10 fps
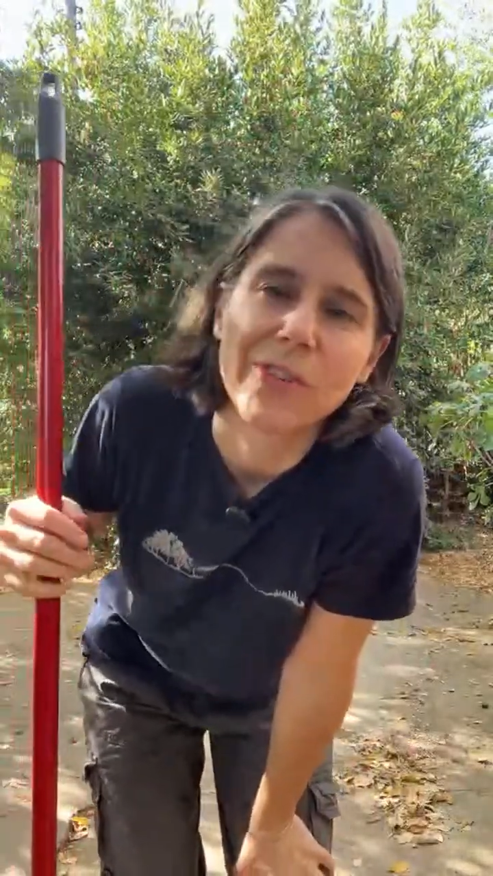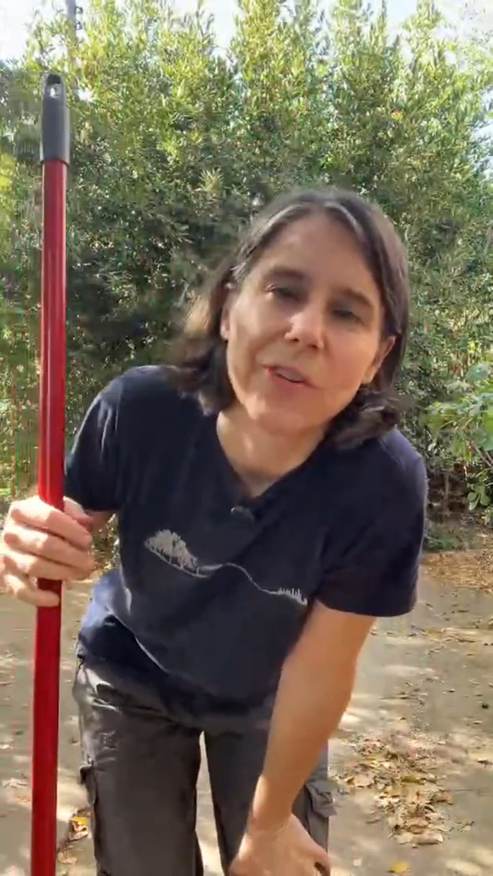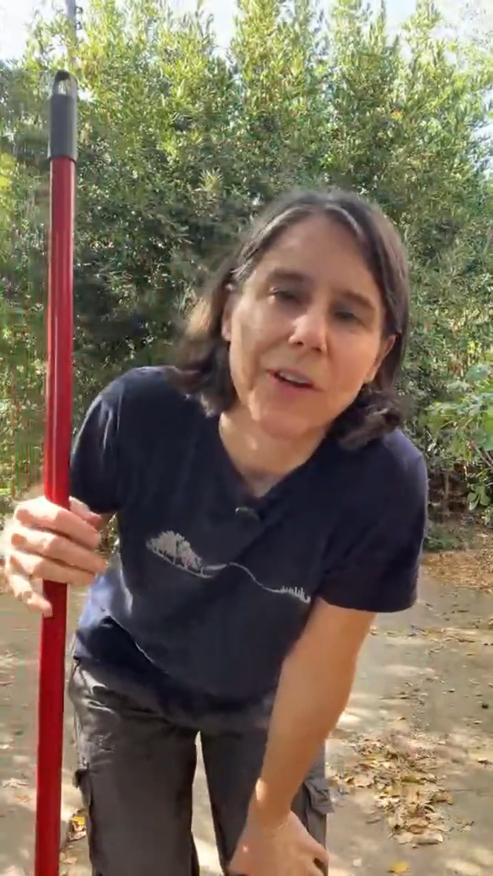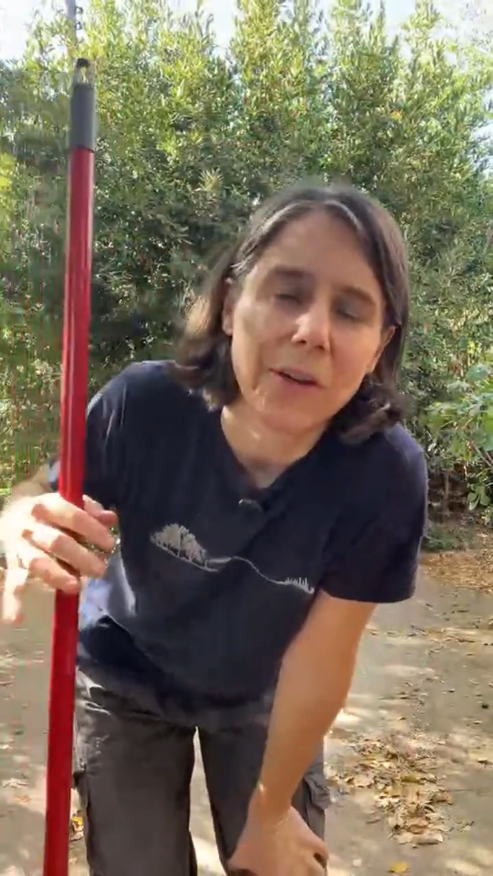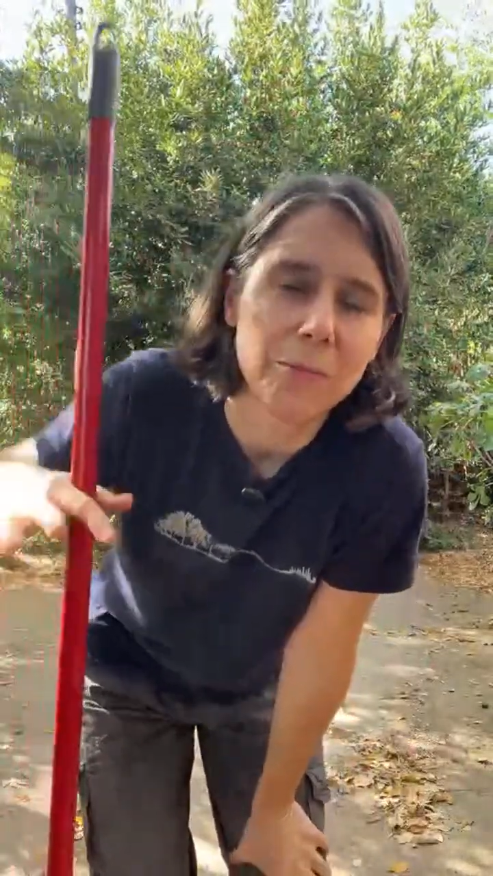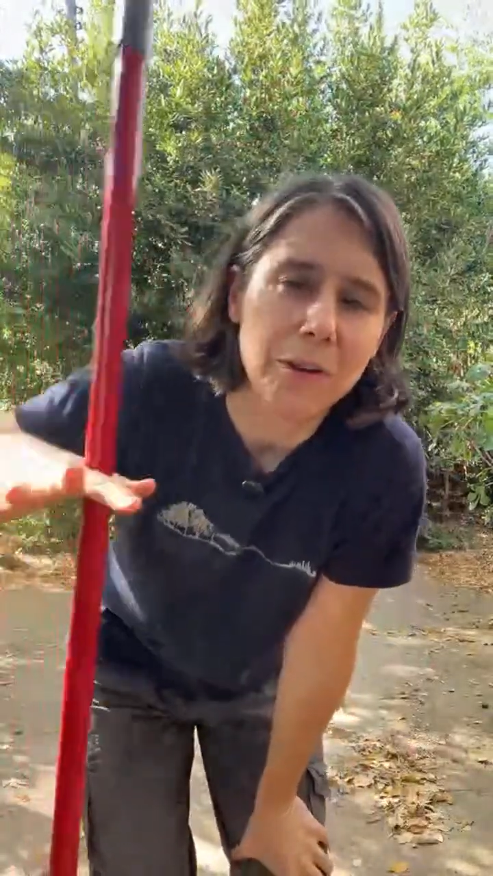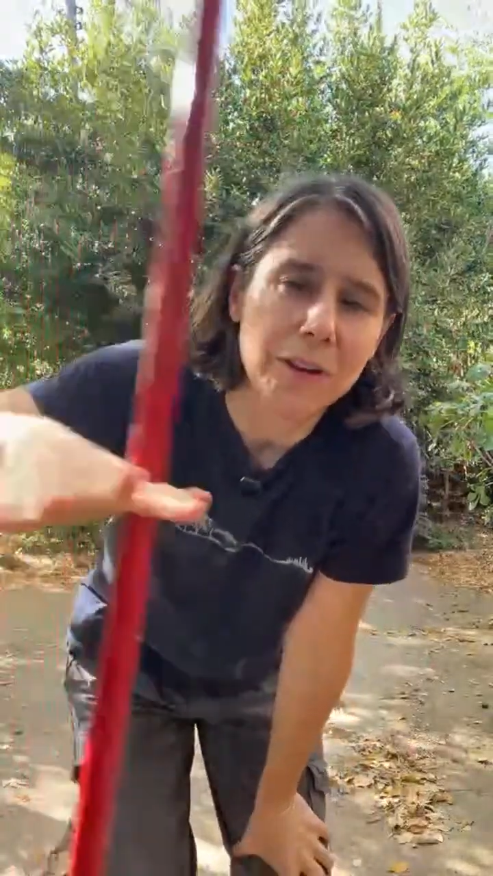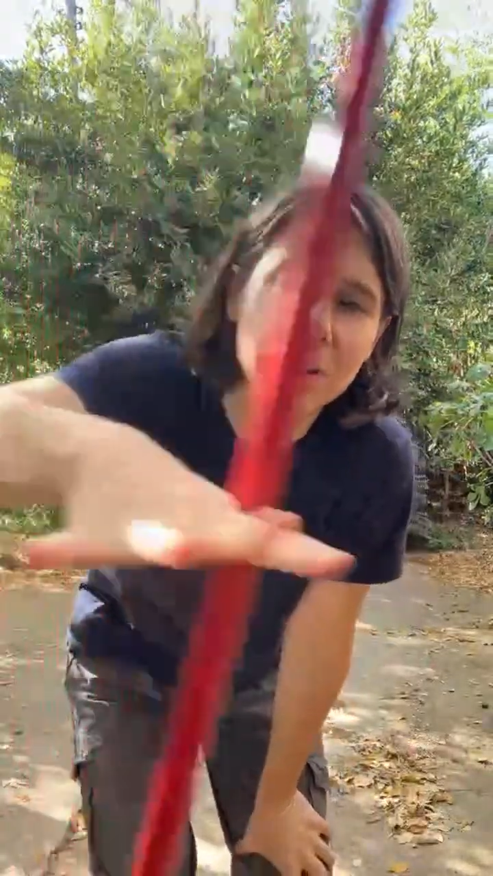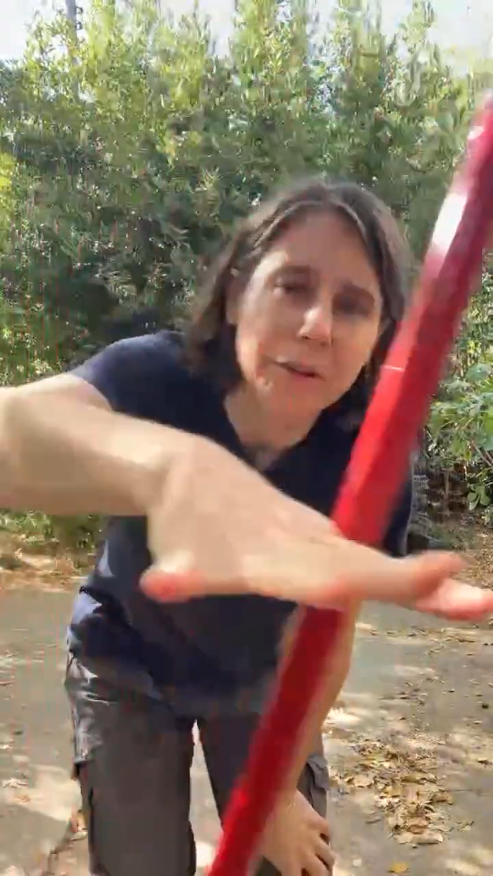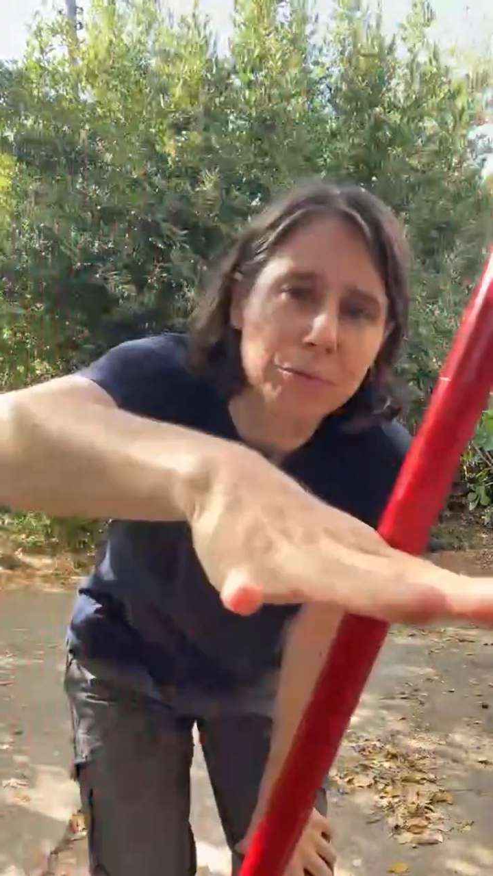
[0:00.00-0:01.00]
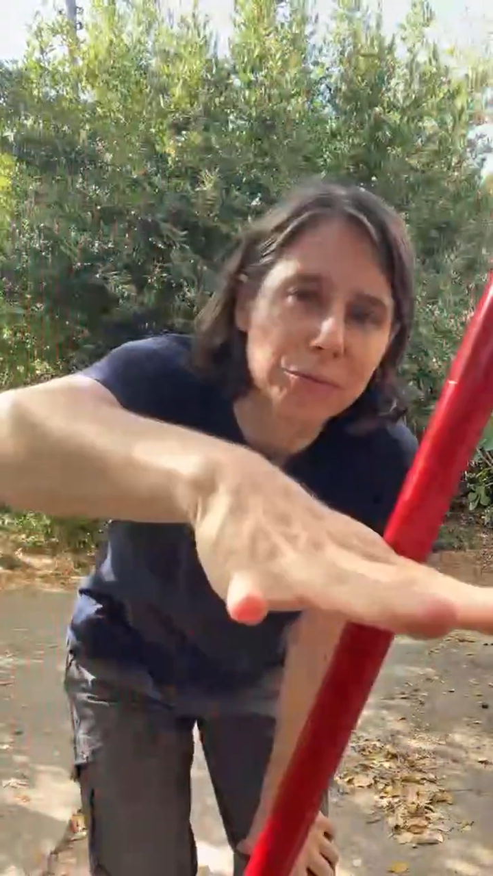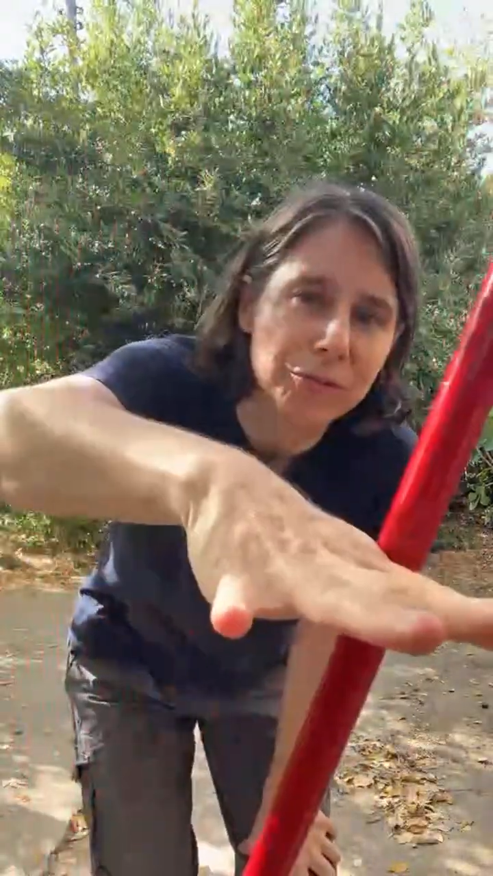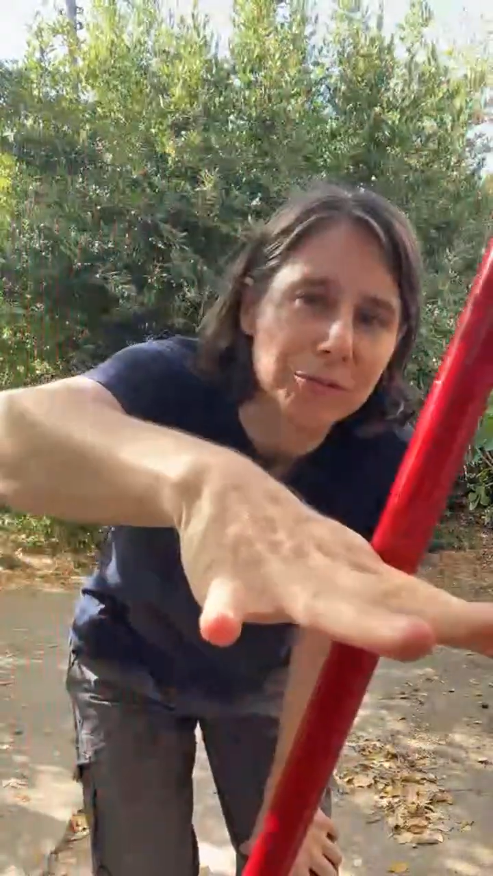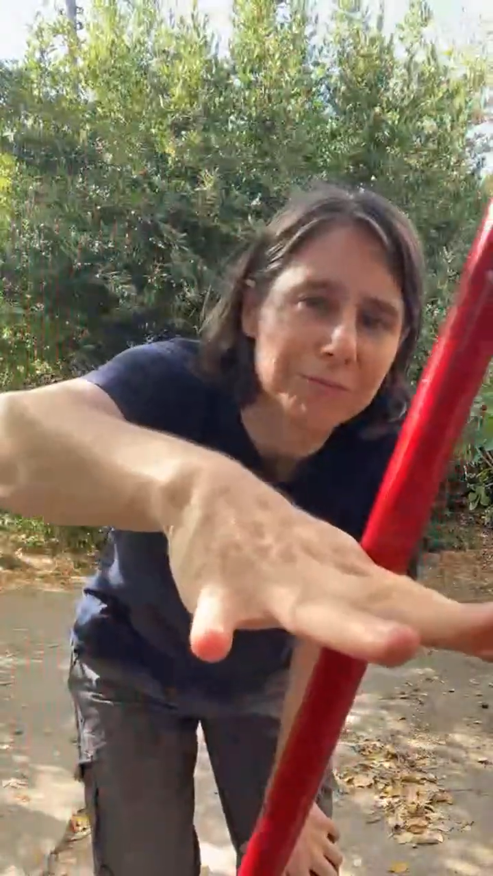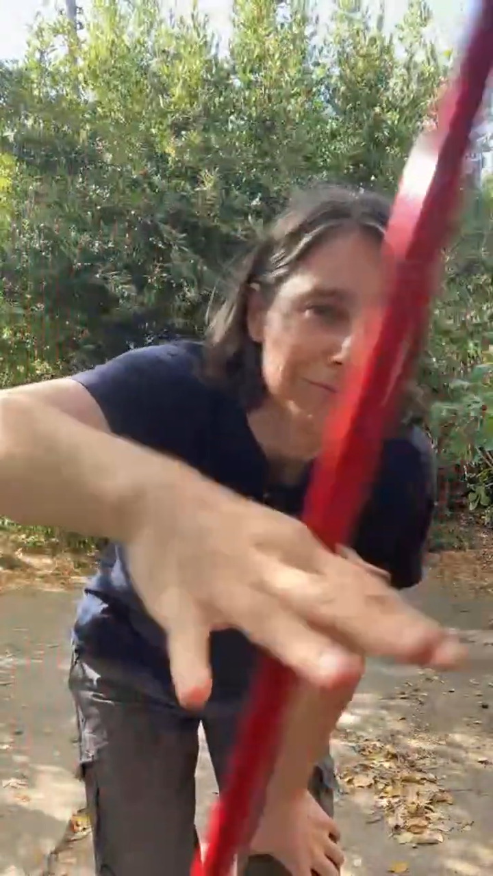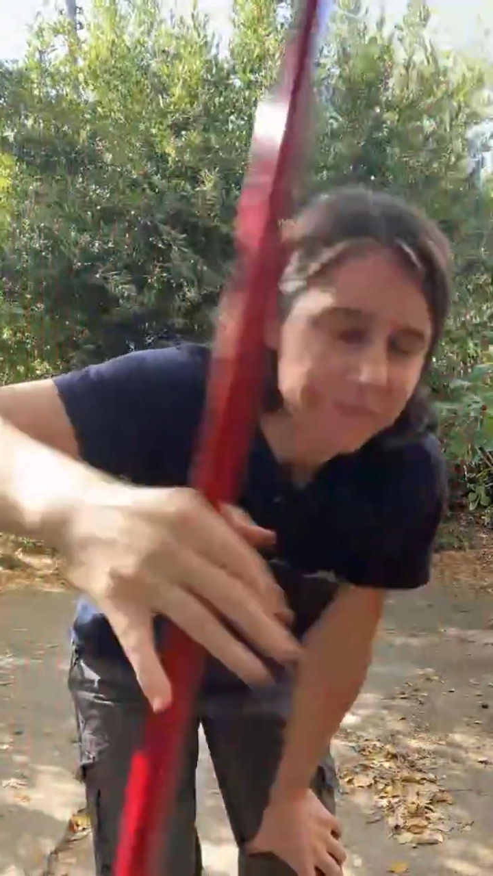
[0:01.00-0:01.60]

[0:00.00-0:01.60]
I got a broom,